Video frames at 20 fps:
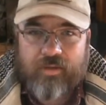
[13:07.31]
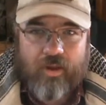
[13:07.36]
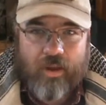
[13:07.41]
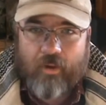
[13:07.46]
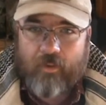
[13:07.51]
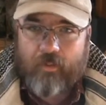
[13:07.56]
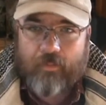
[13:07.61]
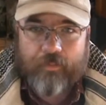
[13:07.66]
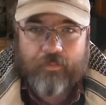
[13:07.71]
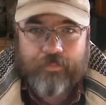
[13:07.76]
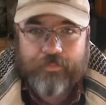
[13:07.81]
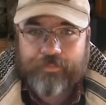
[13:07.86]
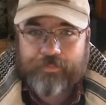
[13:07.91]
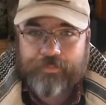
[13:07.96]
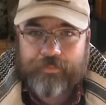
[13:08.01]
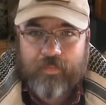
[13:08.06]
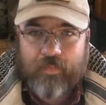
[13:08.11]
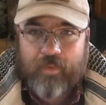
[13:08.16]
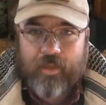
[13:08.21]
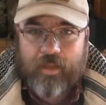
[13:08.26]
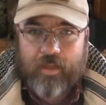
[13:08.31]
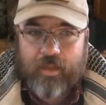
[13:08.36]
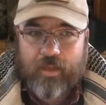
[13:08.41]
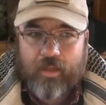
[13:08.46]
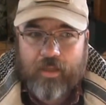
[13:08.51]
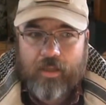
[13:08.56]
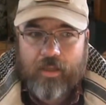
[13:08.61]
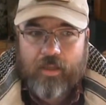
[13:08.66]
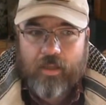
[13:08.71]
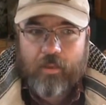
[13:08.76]
No.
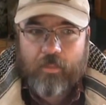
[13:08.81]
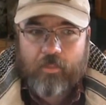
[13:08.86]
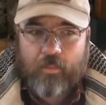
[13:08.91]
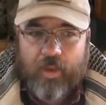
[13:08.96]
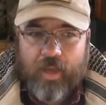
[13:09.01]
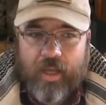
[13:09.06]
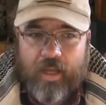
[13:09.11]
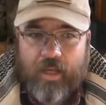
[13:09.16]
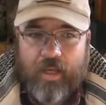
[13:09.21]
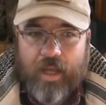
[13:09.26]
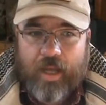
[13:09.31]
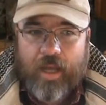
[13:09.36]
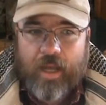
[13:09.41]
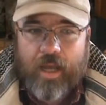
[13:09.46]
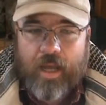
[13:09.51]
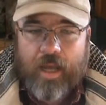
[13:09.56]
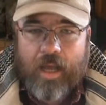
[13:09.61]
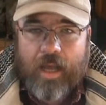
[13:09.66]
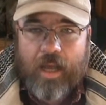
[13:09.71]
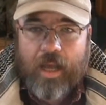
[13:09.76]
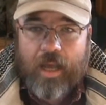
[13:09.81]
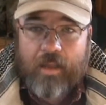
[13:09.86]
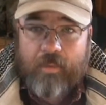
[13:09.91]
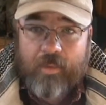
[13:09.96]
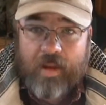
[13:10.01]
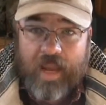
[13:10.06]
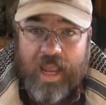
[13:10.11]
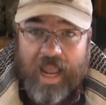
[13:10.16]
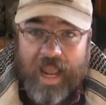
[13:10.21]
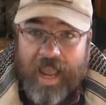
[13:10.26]
But I am
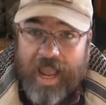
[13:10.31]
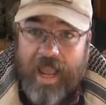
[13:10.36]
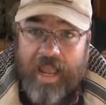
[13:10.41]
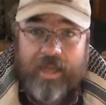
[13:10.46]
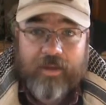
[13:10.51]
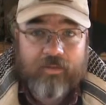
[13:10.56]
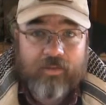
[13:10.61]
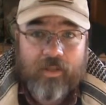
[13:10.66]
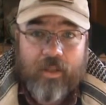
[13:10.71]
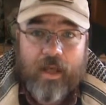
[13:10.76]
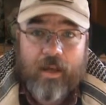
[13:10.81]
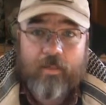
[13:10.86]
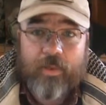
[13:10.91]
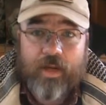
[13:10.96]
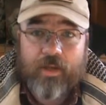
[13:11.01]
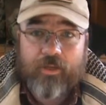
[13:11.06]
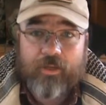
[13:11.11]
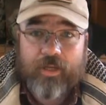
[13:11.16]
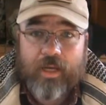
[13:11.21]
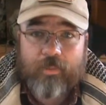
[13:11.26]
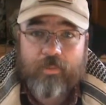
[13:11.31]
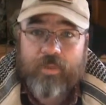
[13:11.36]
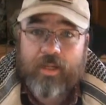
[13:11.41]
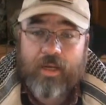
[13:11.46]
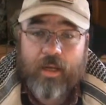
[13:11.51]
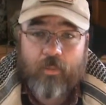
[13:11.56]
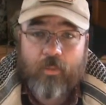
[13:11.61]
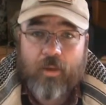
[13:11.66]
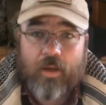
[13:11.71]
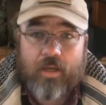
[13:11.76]
in a heck of a lot better shape than
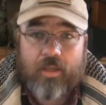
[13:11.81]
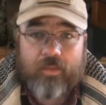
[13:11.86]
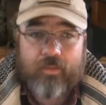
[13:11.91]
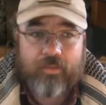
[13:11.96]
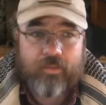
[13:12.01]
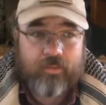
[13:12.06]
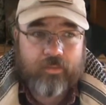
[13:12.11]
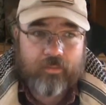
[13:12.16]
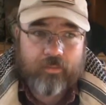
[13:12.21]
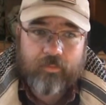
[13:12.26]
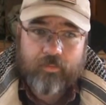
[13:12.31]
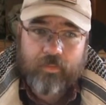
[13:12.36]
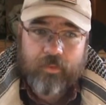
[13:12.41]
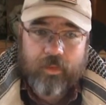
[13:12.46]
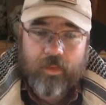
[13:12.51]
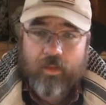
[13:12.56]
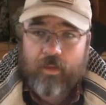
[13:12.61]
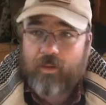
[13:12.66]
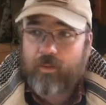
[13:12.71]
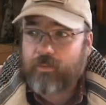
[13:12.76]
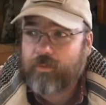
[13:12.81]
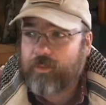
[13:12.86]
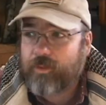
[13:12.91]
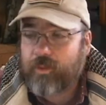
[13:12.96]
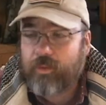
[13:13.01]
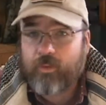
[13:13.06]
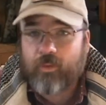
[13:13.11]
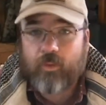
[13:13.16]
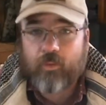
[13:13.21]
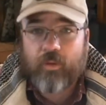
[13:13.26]
I was,
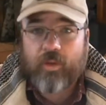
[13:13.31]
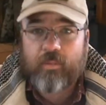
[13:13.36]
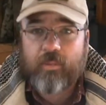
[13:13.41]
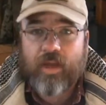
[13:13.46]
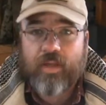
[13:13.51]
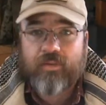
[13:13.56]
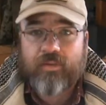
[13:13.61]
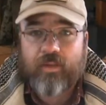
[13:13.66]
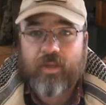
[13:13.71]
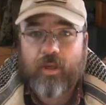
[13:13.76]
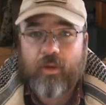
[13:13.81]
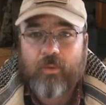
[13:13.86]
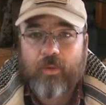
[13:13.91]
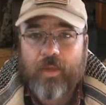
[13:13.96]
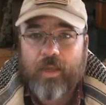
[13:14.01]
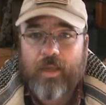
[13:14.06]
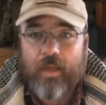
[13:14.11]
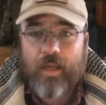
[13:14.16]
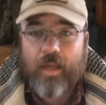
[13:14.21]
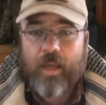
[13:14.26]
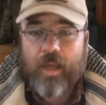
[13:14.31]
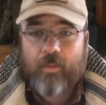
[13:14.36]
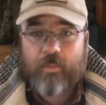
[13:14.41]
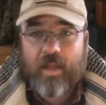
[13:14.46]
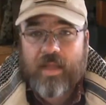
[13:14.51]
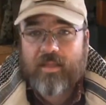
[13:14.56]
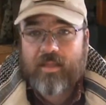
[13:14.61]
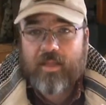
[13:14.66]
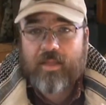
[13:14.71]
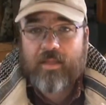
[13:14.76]
2-3 months ago. And
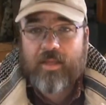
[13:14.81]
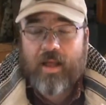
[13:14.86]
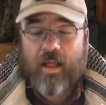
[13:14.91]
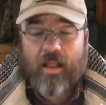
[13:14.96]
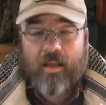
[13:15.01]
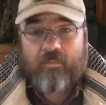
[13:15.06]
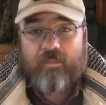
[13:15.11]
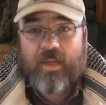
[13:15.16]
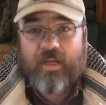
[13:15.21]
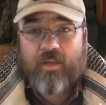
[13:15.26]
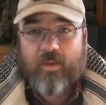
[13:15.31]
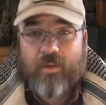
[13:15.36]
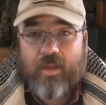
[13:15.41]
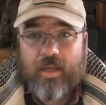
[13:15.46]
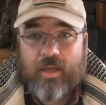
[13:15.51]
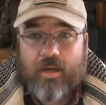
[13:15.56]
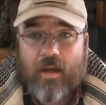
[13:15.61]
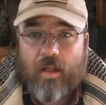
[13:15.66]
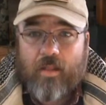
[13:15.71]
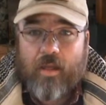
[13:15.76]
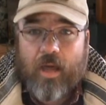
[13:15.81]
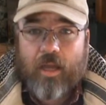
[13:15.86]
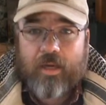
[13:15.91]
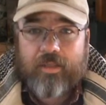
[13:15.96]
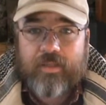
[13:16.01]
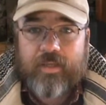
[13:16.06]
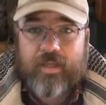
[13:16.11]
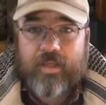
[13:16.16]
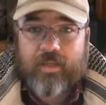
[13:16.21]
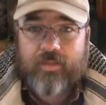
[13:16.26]
basically all I've been doing, in all
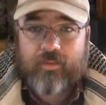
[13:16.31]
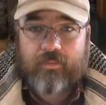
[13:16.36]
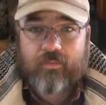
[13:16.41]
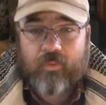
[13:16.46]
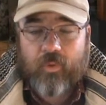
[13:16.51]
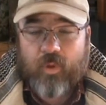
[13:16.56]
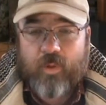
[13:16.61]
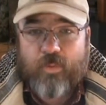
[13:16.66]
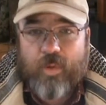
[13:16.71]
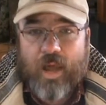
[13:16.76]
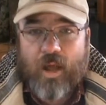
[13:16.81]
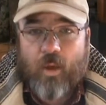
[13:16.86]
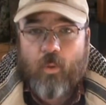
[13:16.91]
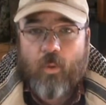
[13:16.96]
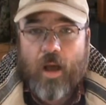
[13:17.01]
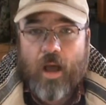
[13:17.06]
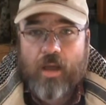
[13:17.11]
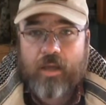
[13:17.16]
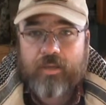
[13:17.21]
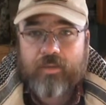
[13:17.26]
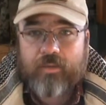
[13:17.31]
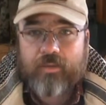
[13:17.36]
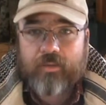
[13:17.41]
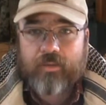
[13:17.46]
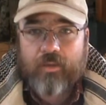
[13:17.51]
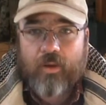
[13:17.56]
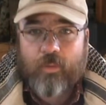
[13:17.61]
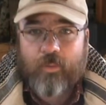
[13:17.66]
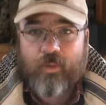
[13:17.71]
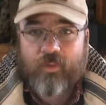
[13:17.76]
honesty, is 3-mile walks
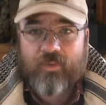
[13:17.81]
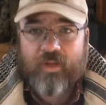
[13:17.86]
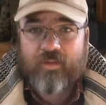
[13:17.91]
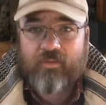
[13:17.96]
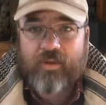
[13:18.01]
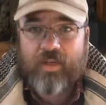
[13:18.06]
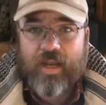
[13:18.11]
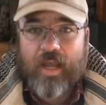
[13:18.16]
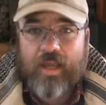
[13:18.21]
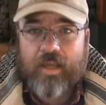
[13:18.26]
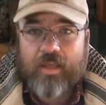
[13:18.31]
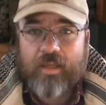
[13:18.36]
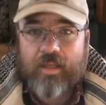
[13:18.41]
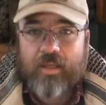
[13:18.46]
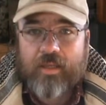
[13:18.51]
almost every day.